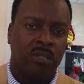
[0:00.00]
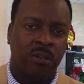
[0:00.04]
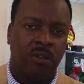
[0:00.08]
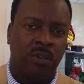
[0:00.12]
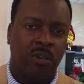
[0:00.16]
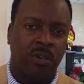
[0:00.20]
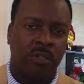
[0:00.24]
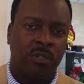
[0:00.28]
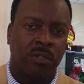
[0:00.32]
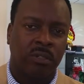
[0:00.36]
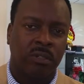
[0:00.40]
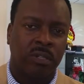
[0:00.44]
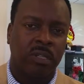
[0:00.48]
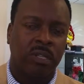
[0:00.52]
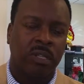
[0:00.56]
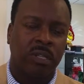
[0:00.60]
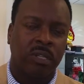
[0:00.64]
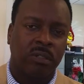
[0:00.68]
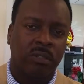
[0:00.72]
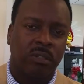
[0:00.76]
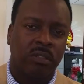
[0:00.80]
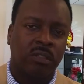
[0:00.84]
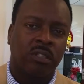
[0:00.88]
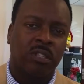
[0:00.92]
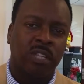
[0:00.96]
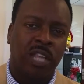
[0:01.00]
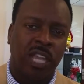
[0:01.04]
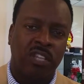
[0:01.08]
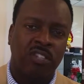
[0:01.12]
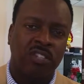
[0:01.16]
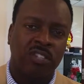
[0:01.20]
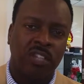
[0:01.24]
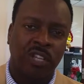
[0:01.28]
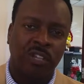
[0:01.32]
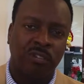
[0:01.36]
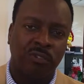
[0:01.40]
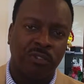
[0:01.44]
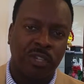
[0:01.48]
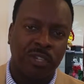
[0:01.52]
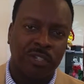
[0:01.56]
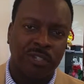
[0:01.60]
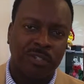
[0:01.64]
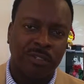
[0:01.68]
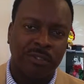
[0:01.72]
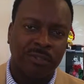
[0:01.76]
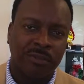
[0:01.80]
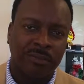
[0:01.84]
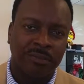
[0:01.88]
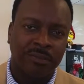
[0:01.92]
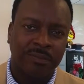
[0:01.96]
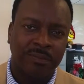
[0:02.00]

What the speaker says: on to the next generation.